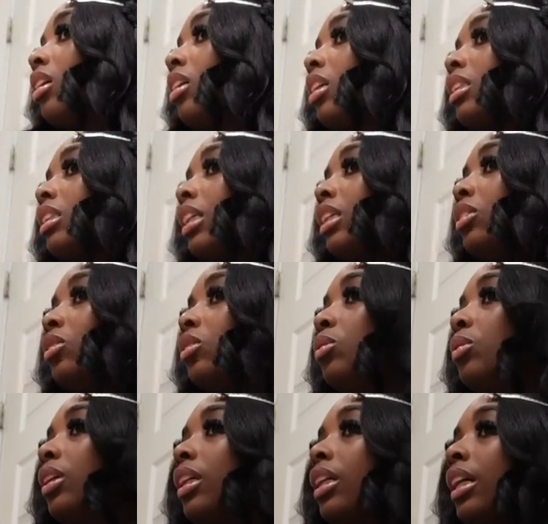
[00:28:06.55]
Because I do
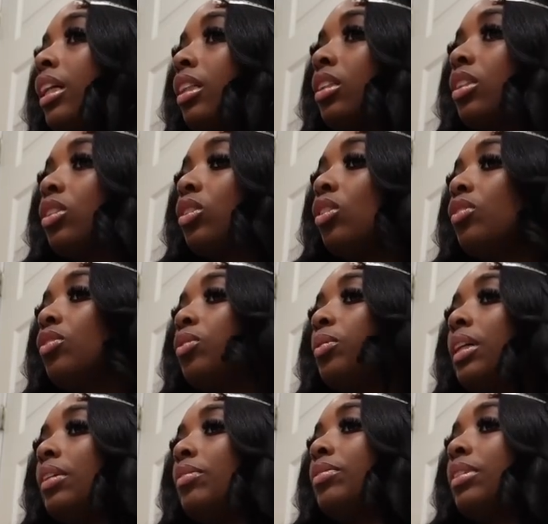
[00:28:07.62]
want like the soft
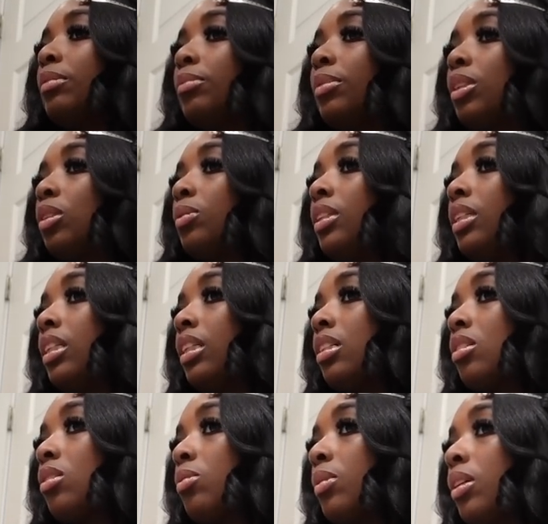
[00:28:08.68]
waves in between
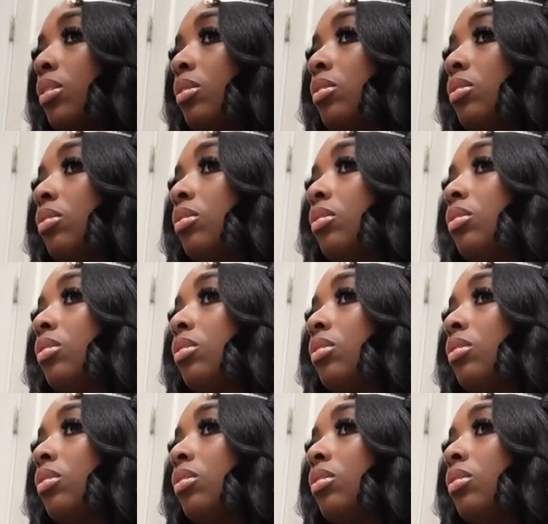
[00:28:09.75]
as well.